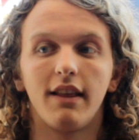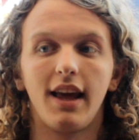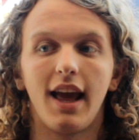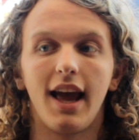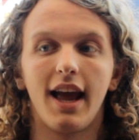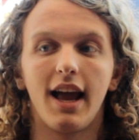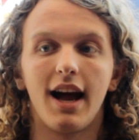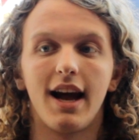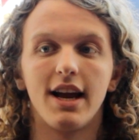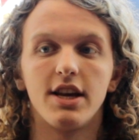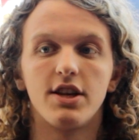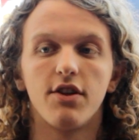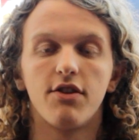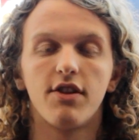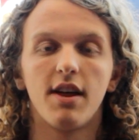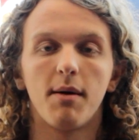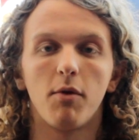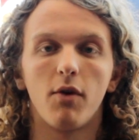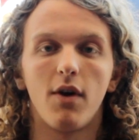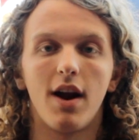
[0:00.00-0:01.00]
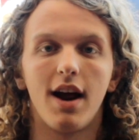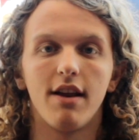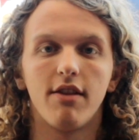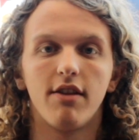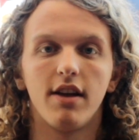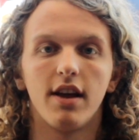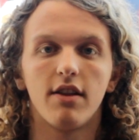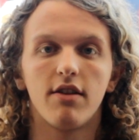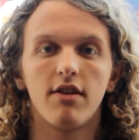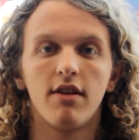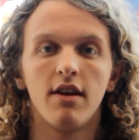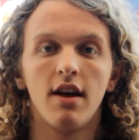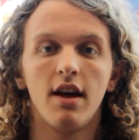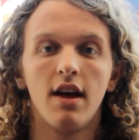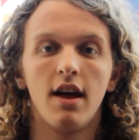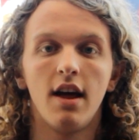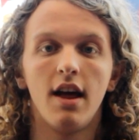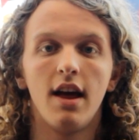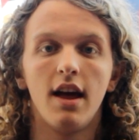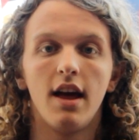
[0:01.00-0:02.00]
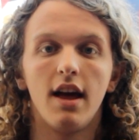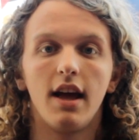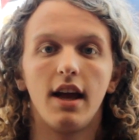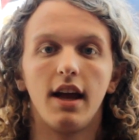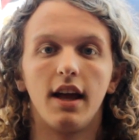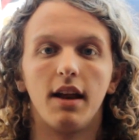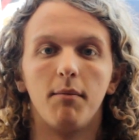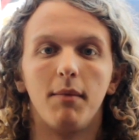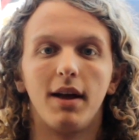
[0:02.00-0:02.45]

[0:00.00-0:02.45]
the AI to summarize it, it